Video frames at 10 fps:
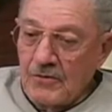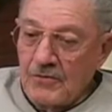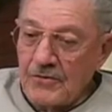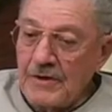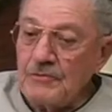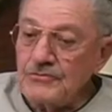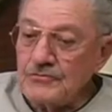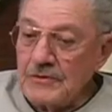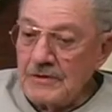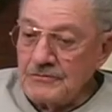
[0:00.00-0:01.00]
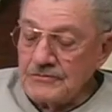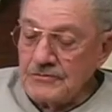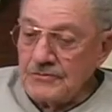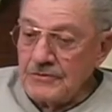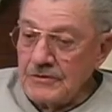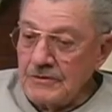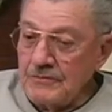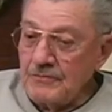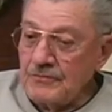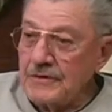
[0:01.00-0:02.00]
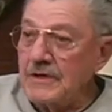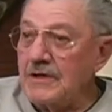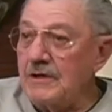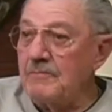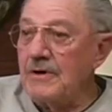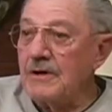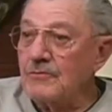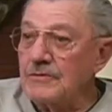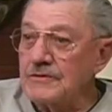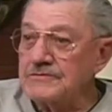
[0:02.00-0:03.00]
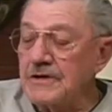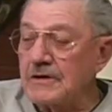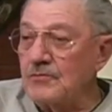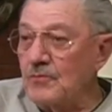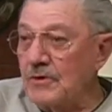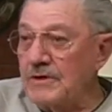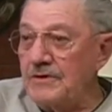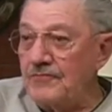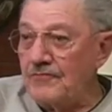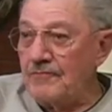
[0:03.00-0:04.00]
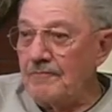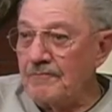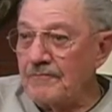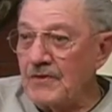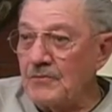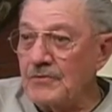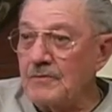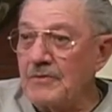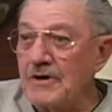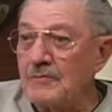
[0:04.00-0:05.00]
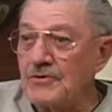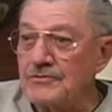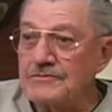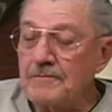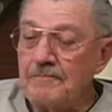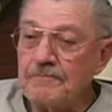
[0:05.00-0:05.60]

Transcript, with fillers: Well, that was what I was doing when they came back with the second wave, with the bombers.